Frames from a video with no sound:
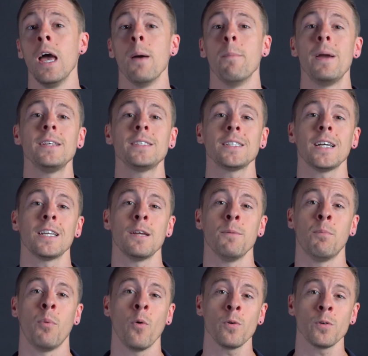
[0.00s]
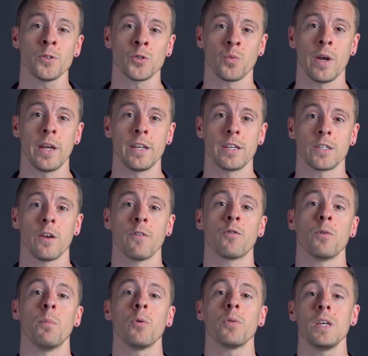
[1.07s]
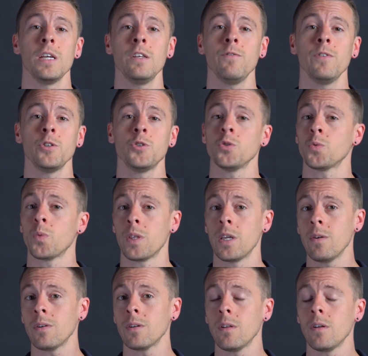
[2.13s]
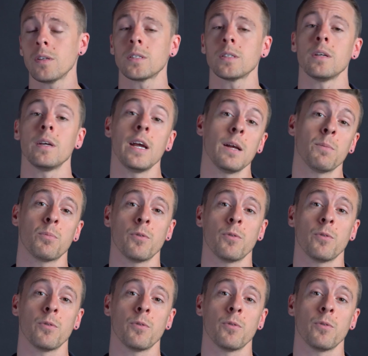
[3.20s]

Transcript: based on importance ratings from both individuals with hearing loss and